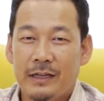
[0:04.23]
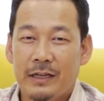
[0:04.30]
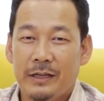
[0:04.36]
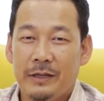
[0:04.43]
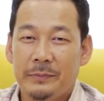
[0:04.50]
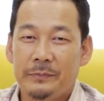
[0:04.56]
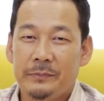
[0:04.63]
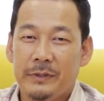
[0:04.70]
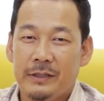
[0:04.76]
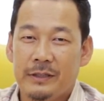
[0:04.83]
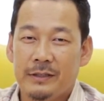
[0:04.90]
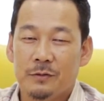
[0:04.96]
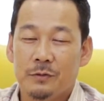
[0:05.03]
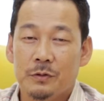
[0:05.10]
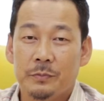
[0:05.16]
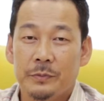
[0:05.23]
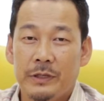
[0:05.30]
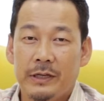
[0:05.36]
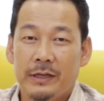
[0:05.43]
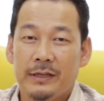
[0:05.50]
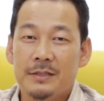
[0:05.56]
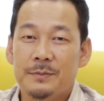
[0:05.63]
I am an
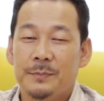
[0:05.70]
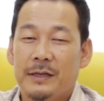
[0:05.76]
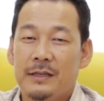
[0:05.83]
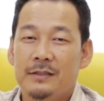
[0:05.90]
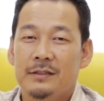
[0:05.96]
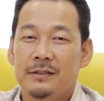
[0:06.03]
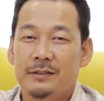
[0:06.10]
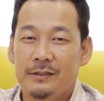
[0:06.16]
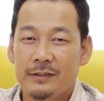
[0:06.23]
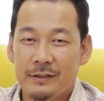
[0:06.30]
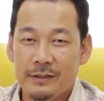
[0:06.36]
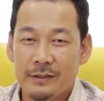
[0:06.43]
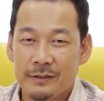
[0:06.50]
Orthopedic and Spine Surgeon